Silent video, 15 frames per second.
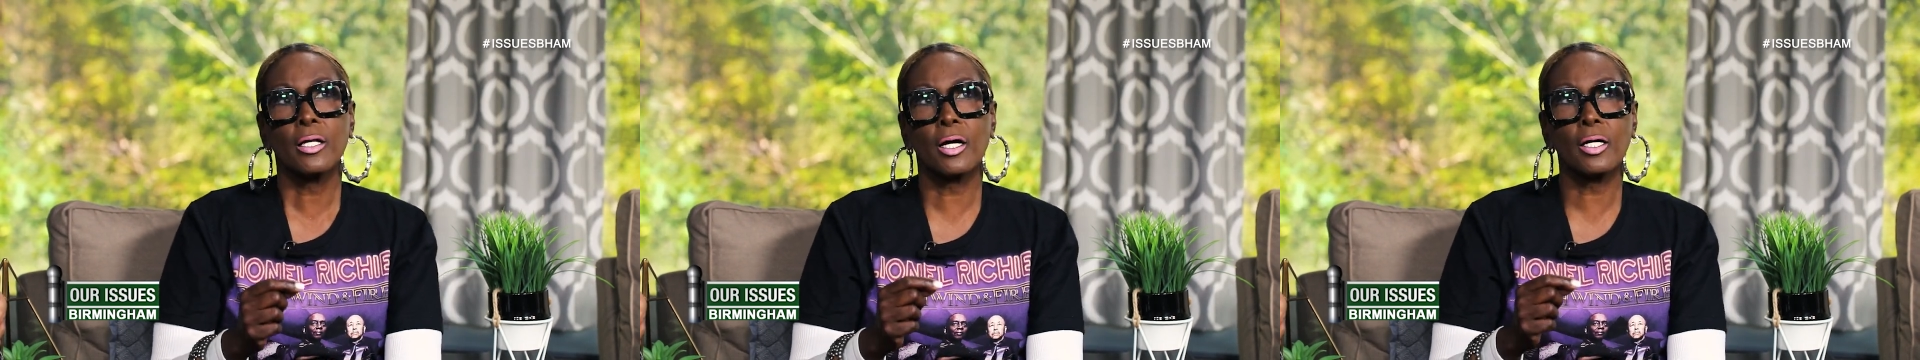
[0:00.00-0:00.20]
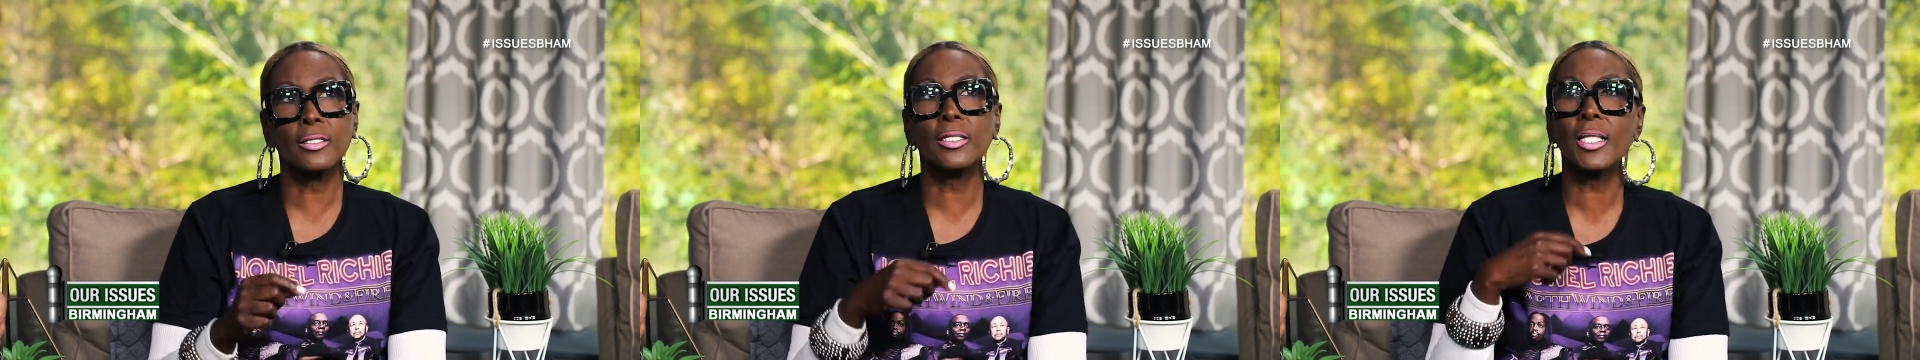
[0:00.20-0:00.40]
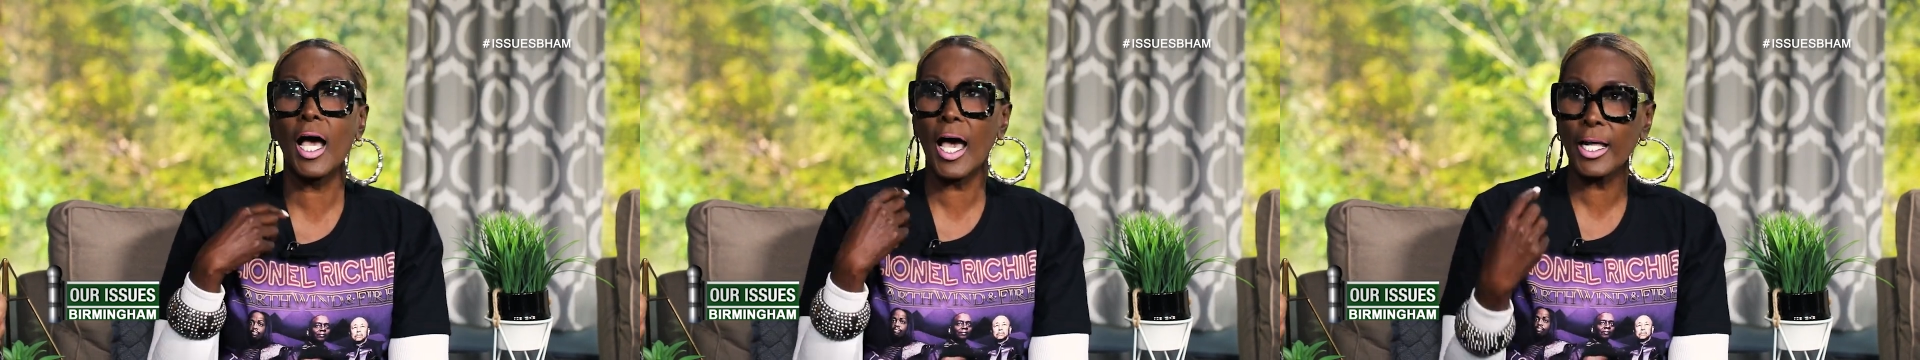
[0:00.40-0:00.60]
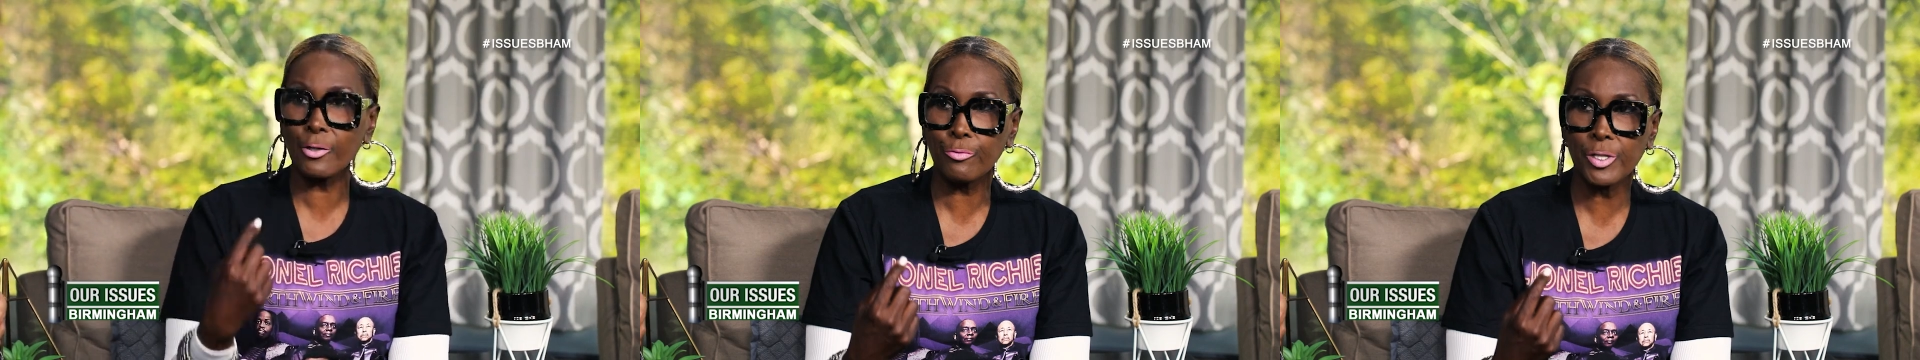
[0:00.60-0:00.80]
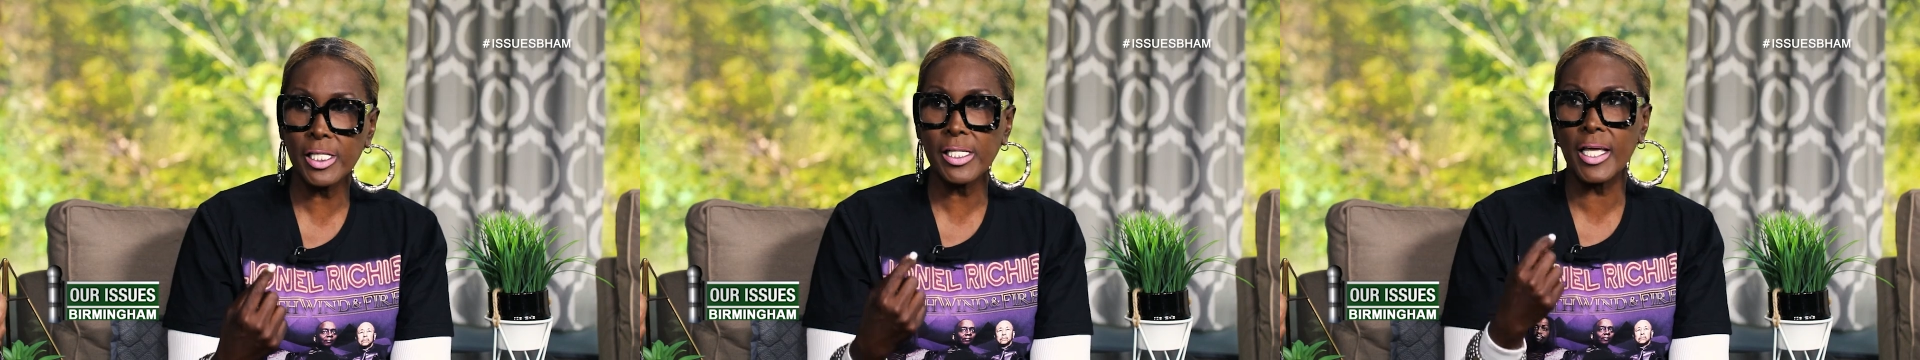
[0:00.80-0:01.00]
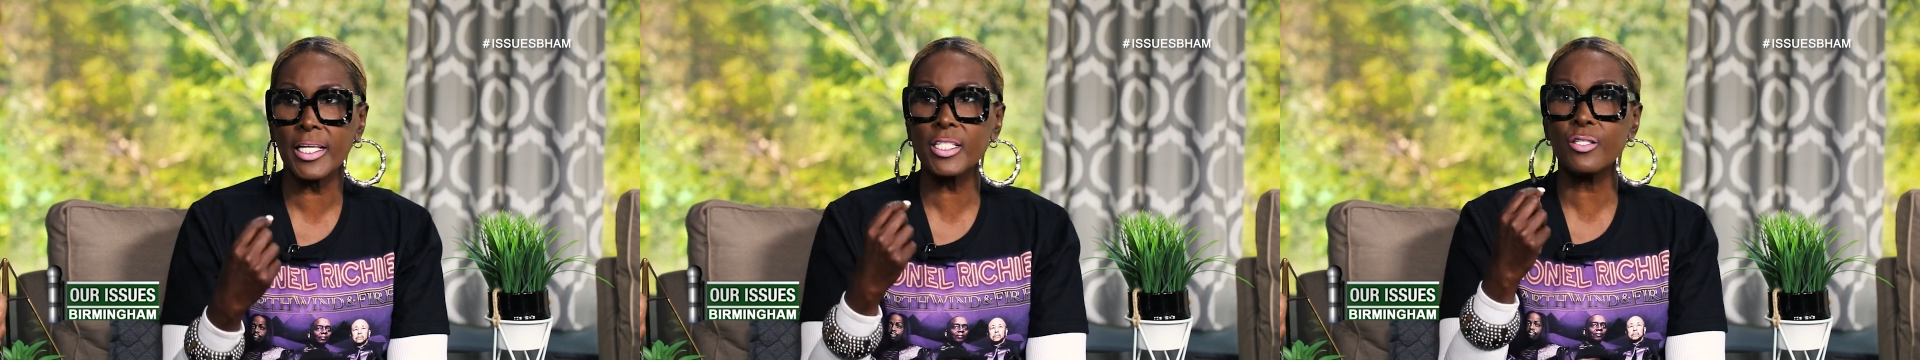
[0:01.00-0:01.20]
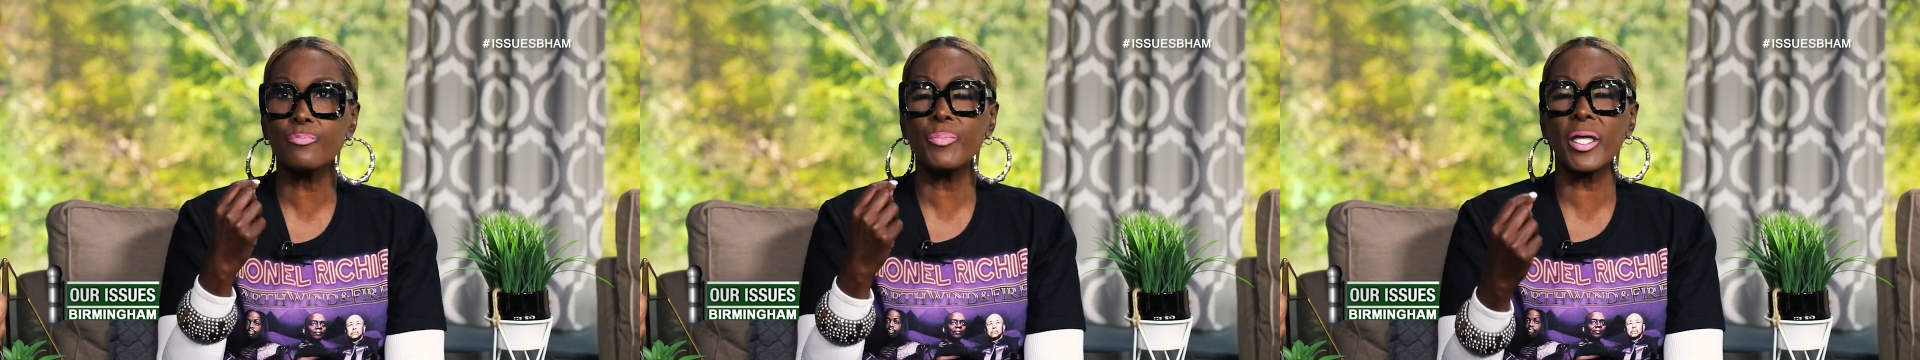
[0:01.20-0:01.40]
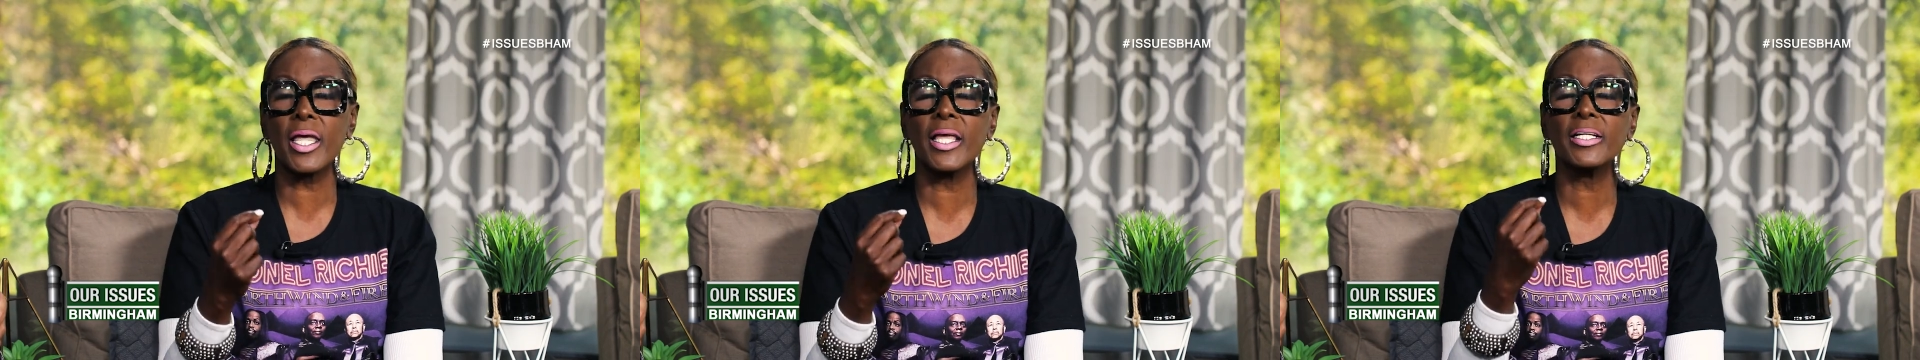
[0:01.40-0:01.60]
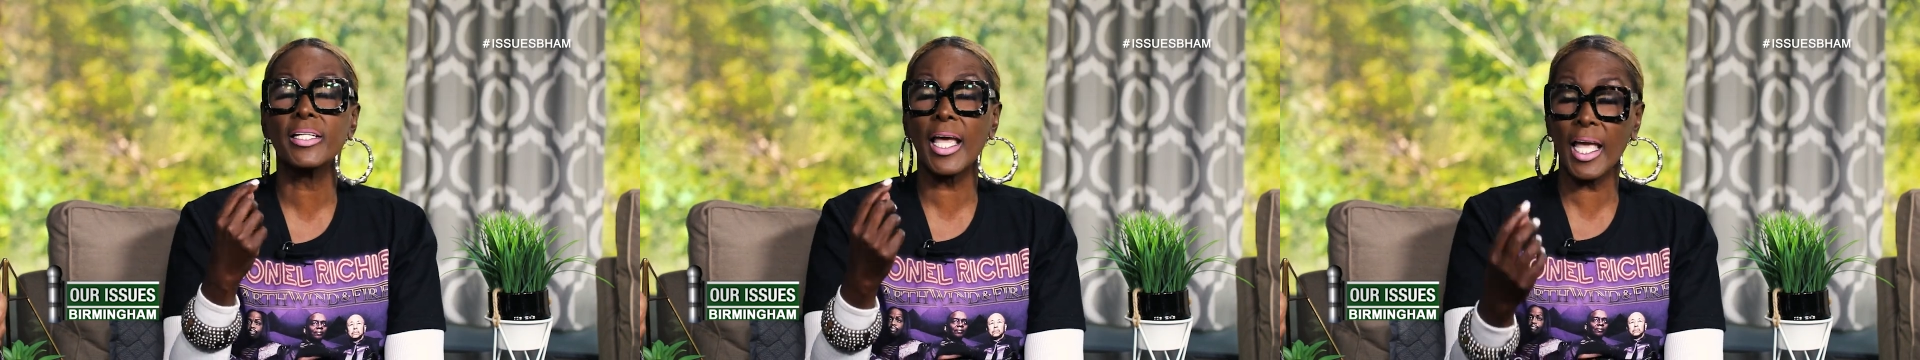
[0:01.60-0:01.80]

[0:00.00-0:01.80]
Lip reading: A lottery and